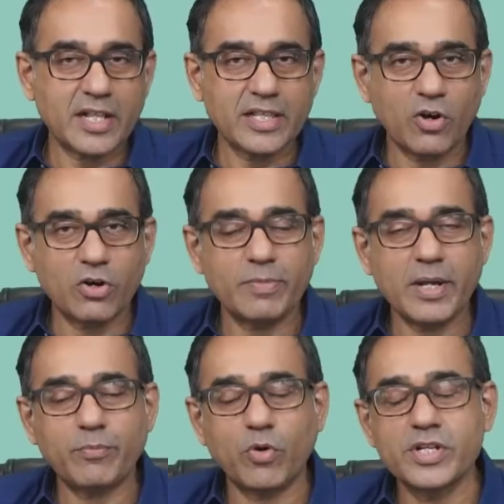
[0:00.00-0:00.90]
down by
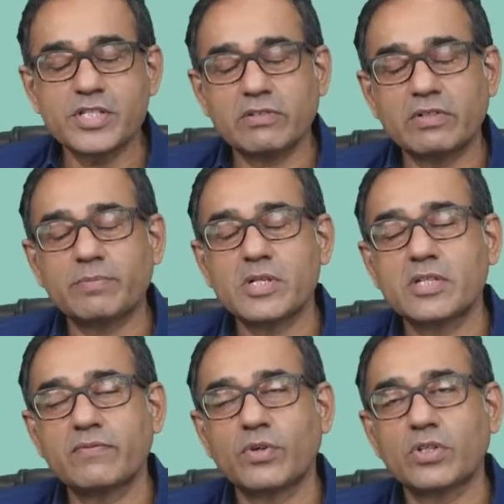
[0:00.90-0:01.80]

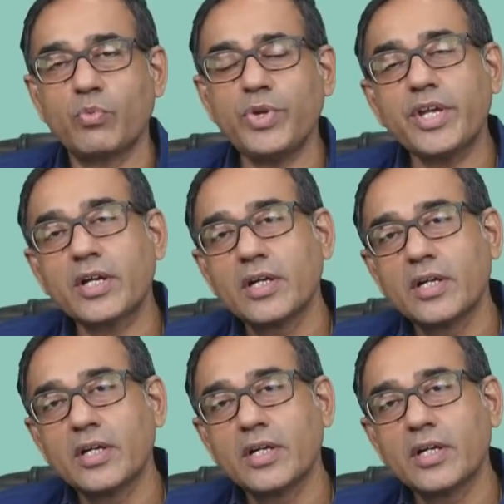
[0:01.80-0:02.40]
0.7% for the week,